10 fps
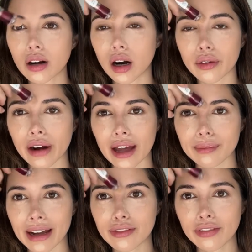around
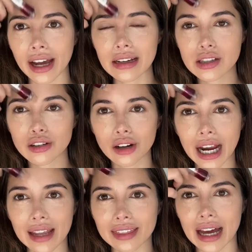my face to
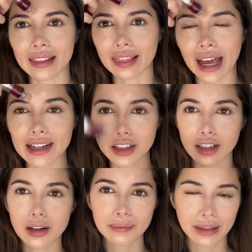create that lighter
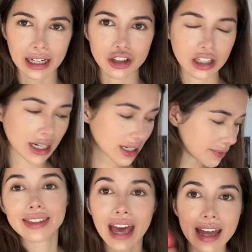complexion.
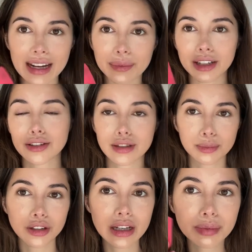Then I'm gonna use a
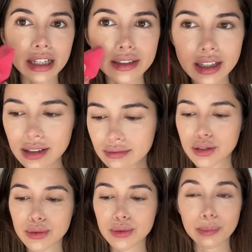beauty blender
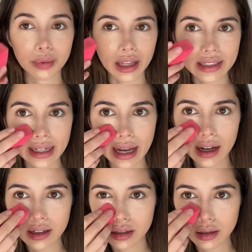to blend it
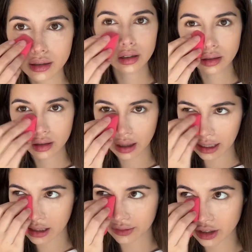out. I
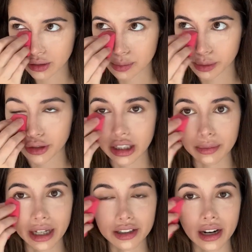never use a beauty
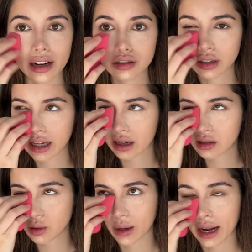blender actually. I don't
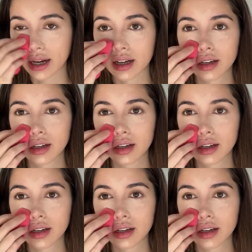know why.